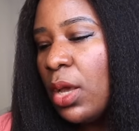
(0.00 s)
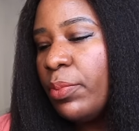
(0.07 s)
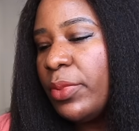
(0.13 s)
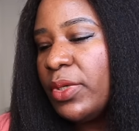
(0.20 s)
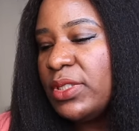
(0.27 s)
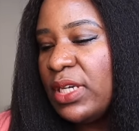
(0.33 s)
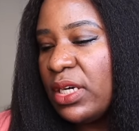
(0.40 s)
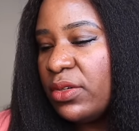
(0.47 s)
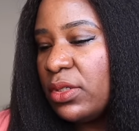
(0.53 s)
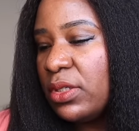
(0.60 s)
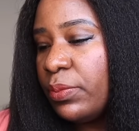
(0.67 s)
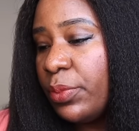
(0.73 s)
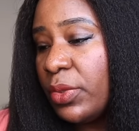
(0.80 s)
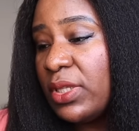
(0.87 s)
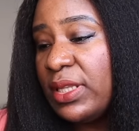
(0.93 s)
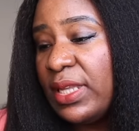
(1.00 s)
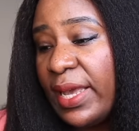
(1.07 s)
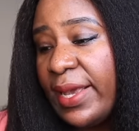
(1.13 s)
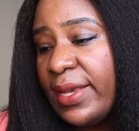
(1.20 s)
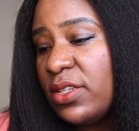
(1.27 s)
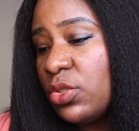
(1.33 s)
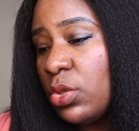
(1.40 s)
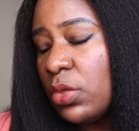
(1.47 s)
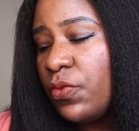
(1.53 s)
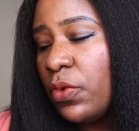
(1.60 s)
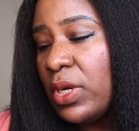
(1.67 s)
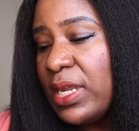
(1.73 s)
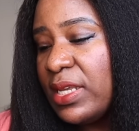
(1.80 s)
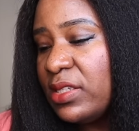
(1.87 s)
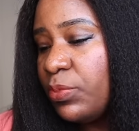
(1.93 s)
But there is not
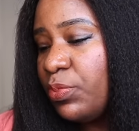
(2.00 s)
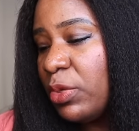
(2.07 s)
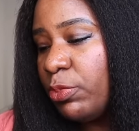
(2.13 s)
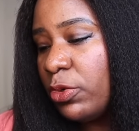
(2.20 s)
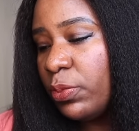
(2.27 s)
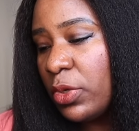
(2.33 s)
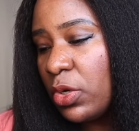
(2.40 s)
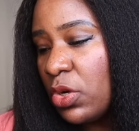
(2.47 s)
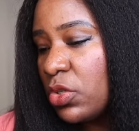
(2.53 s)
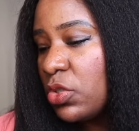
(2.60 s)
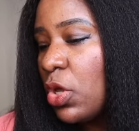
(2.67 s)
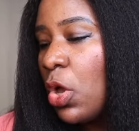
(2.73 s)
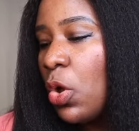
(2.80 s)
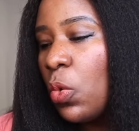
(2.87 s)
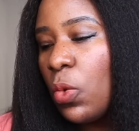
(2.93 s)
for lazy people because